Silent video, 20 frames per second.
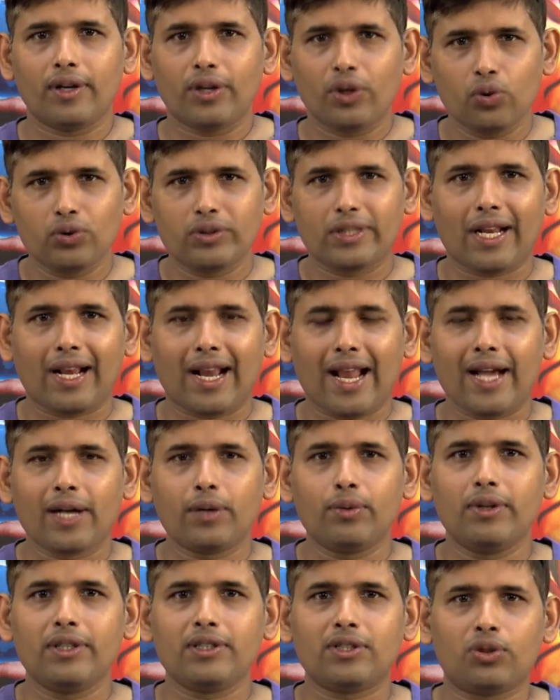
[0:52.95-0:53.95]
use that
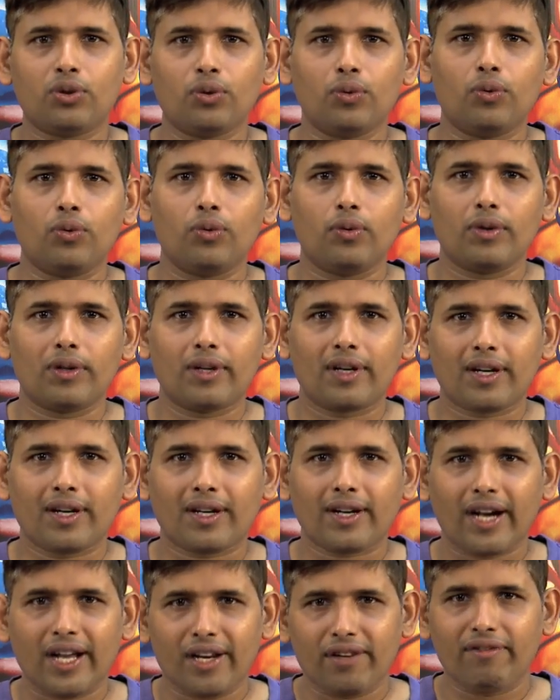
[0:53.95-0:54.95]
language to
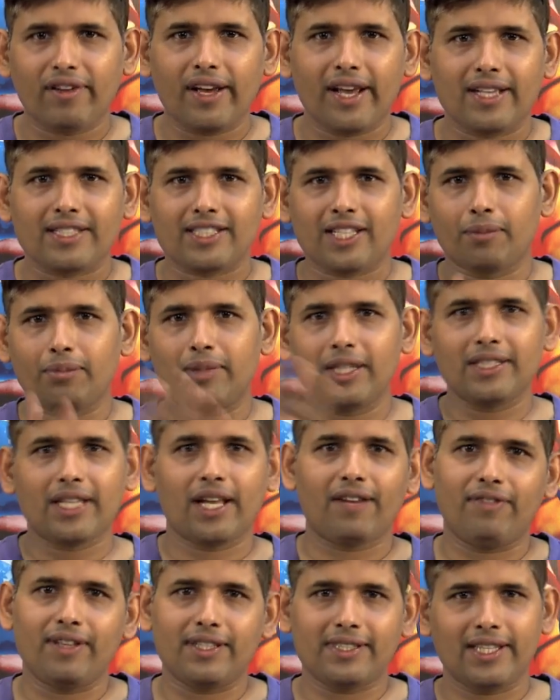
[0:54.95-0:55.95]
convey something
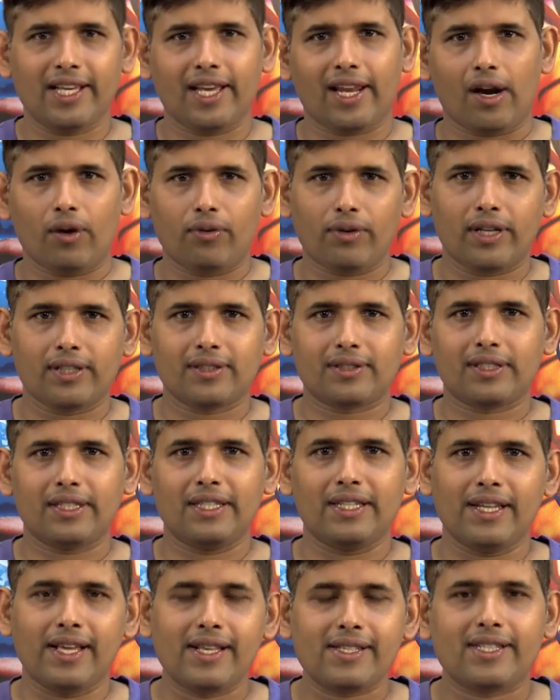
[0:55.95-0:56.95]
that we see around us
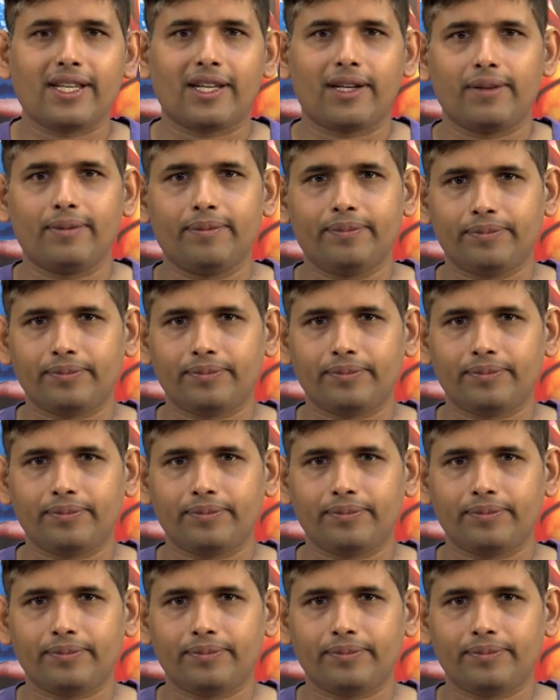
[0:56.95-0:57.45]
in nature